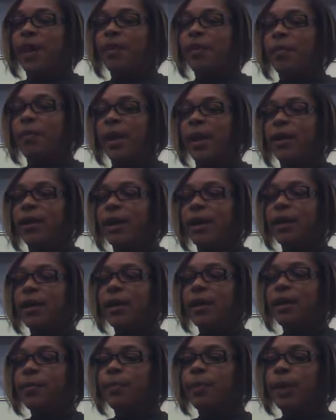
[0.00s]
The American
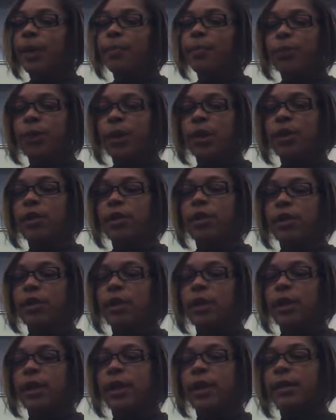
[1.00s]
cookbook printed
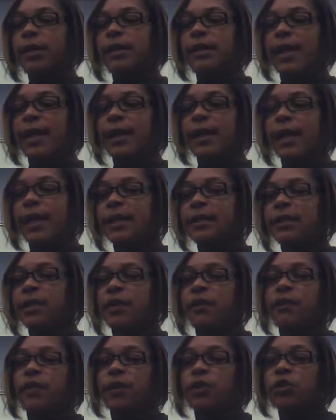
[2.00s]
earlier in the decades
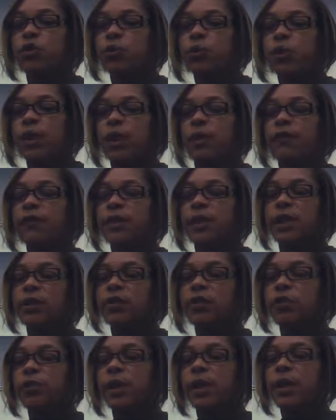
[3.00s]
of the 20th
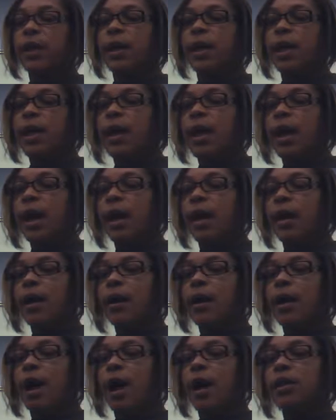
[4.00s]
century
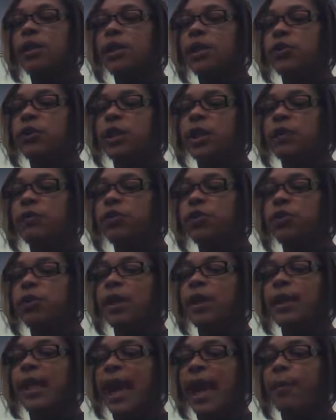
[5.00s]
also gives you
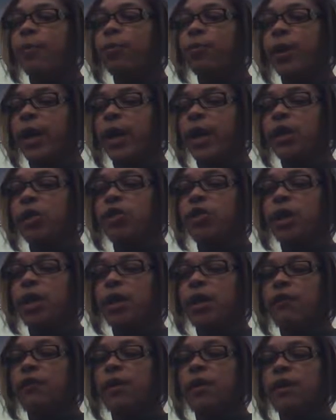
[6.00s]
the gap range
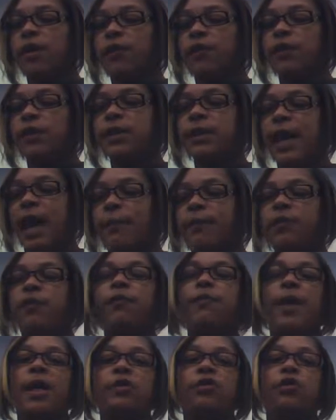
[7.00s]
of the different type
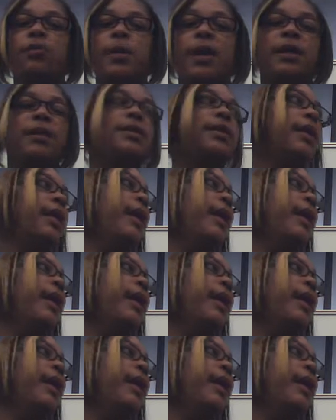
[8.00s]
of measurements